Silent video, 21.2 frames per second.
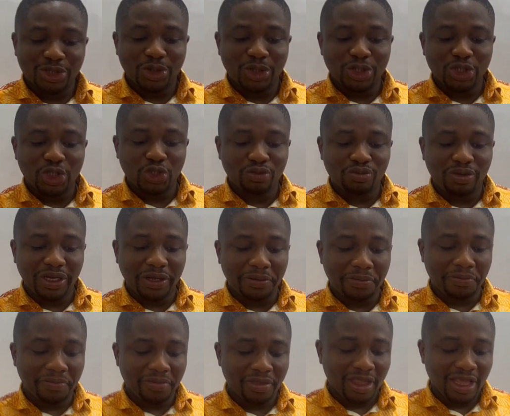is going to
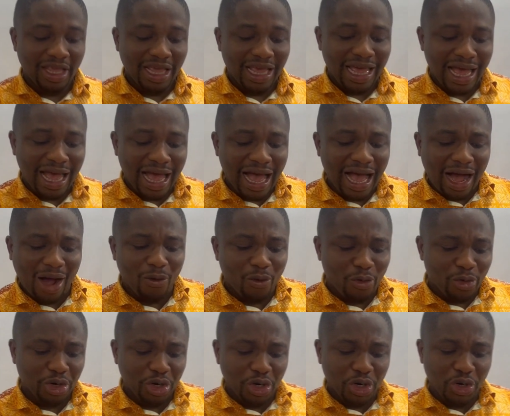be, how
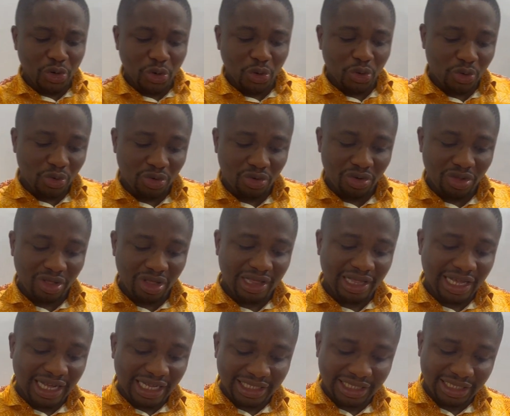would you know
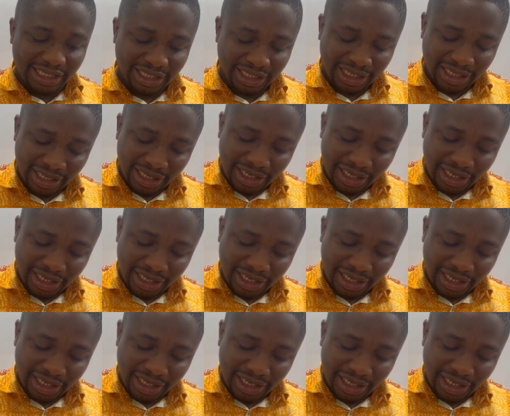that